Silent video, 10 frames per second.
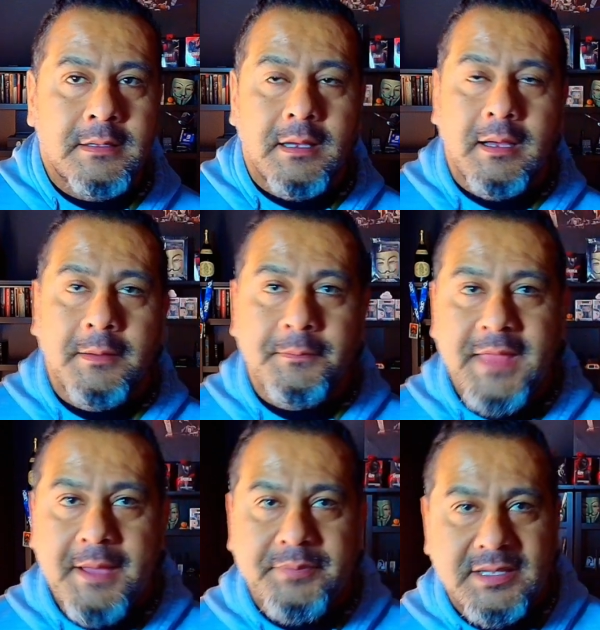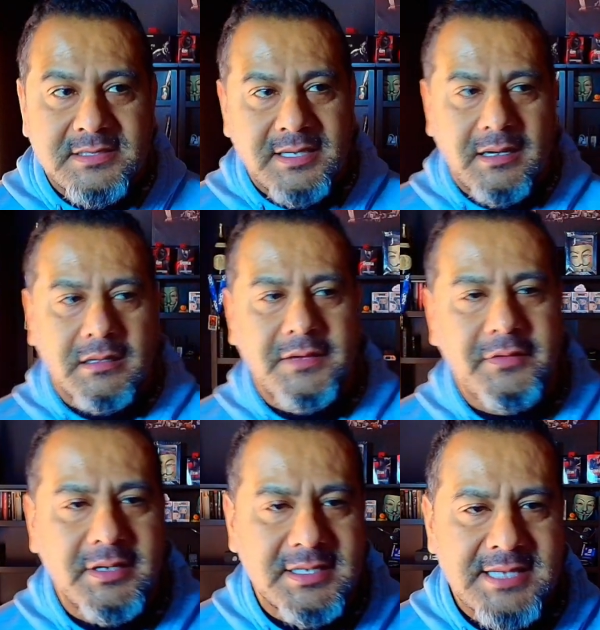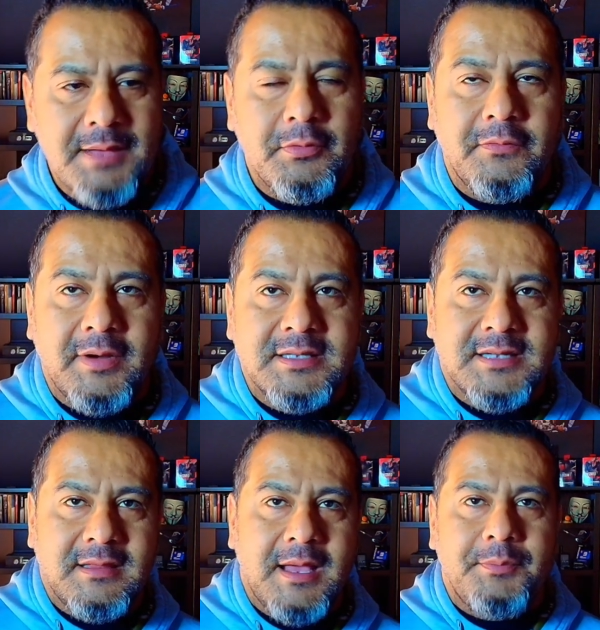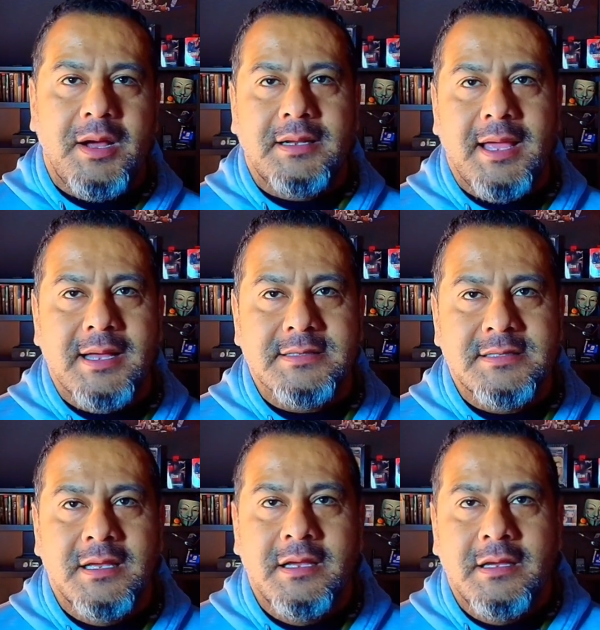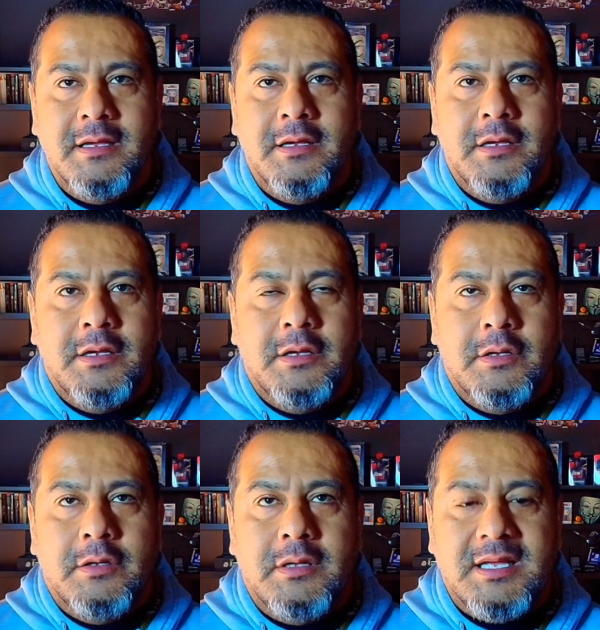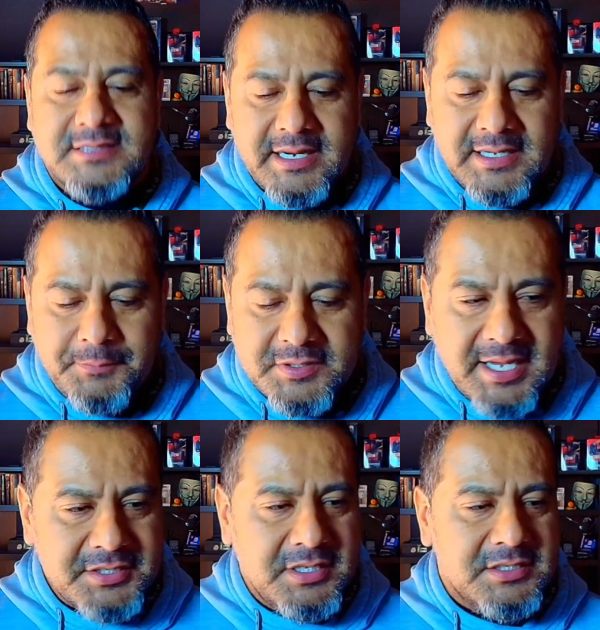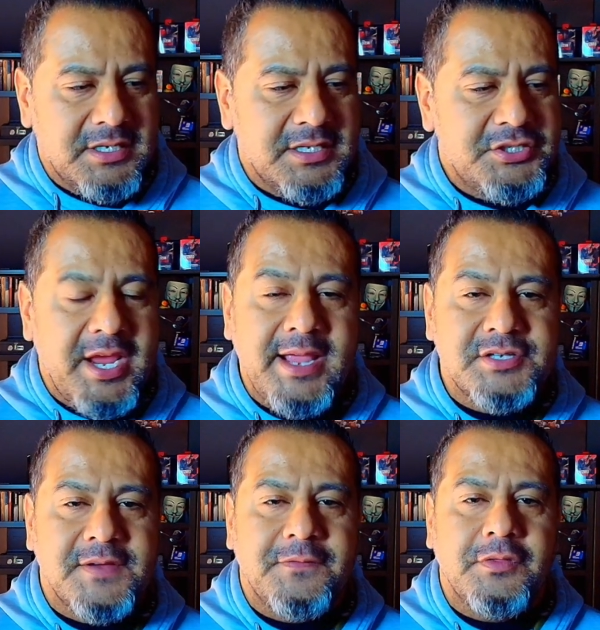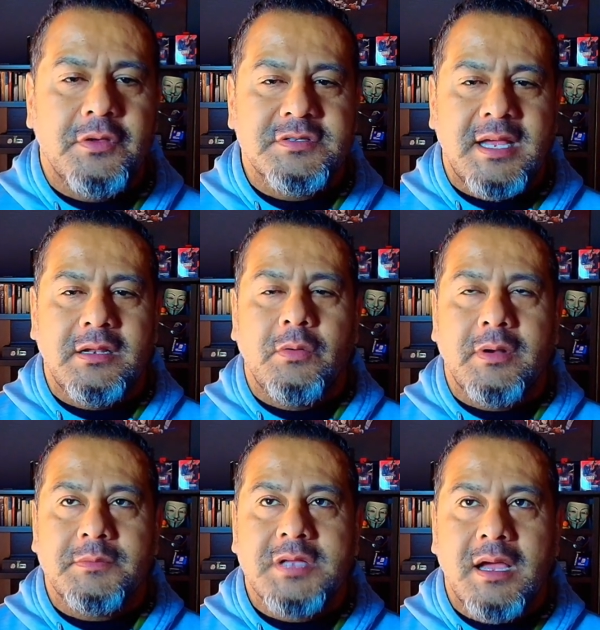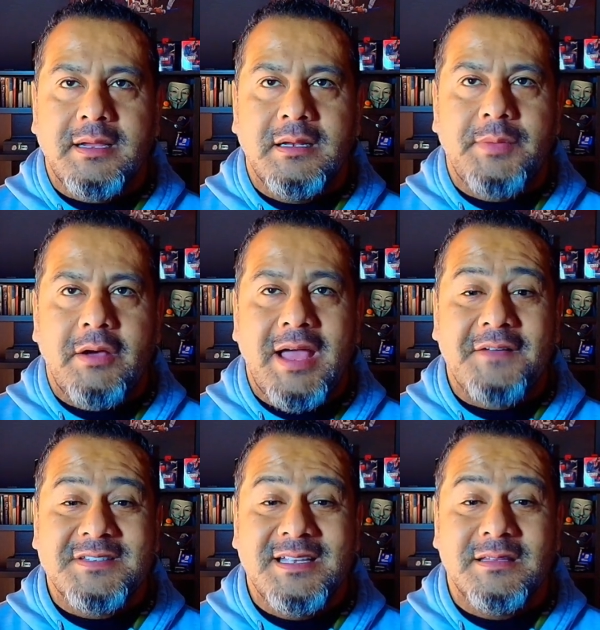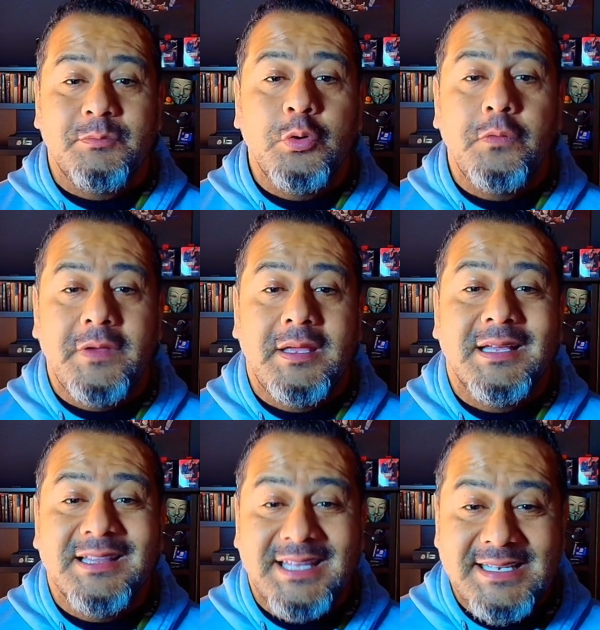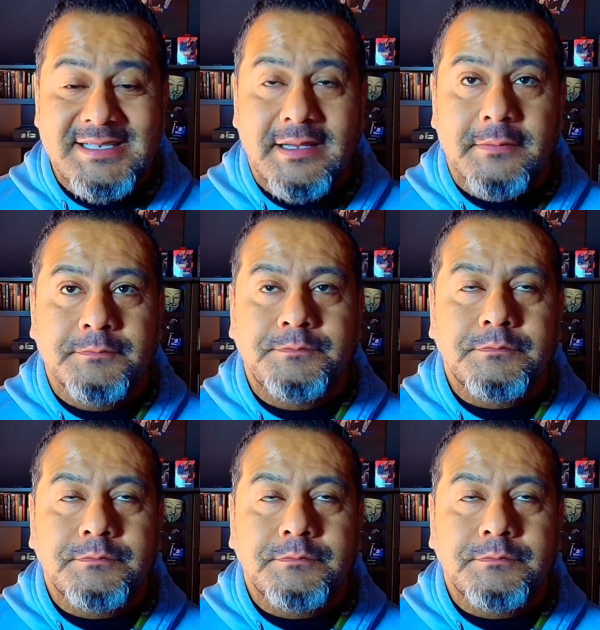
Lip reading: That being said, I'll give you an example of what I said in that podcast. Executive protection is going to change. And for those that know what I'm talking about, have seen the movie Elysium,